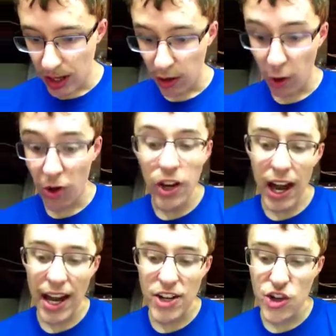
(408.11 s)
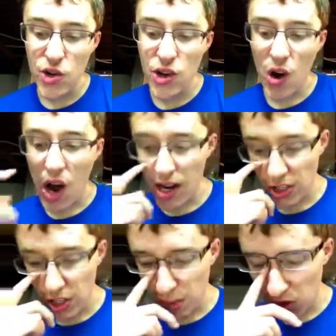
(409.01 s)
Quote, "Hey, do you know how to
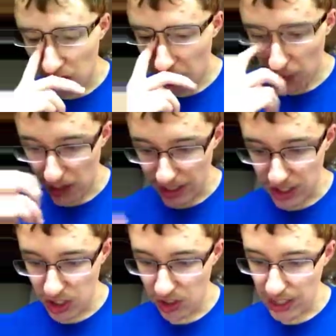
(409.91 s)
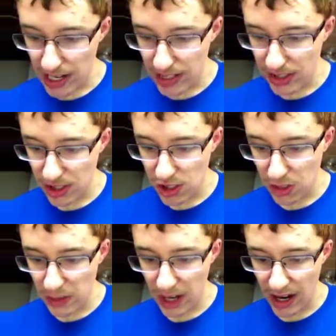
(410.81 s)
dispose of a body?" Shirley asked the
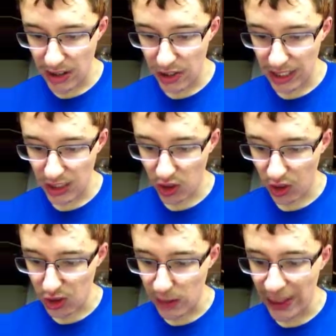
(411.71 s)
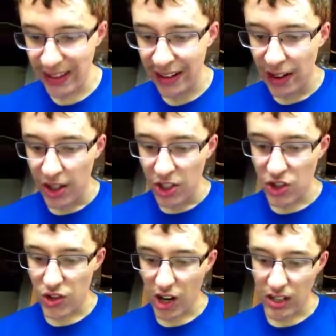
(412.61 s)
student behind her. Nick Charlesman
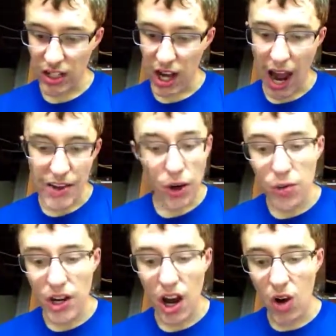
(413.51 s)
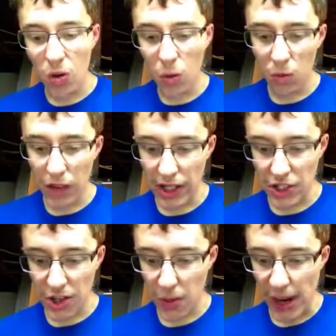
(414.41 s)
shrugged. "I don't know. That
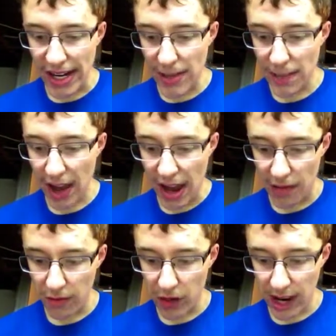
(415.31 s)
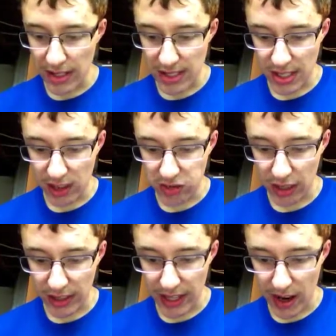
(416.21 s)
show Breaking Bad has stuff
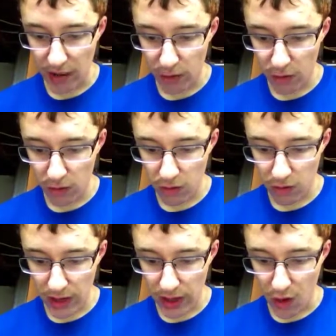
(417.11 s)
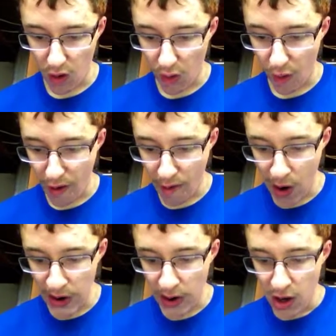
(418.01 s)
like that are
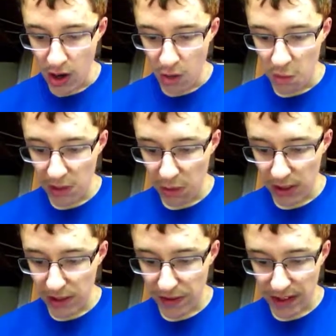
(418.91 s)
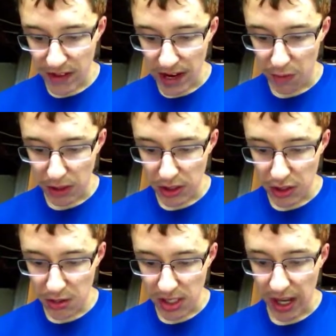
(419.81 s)
on. We want to figure out what to
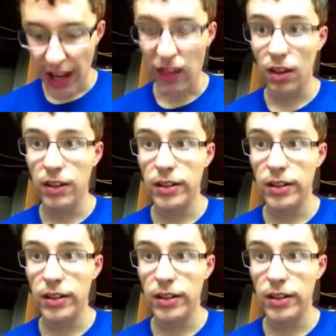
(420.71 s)
do with Skylar."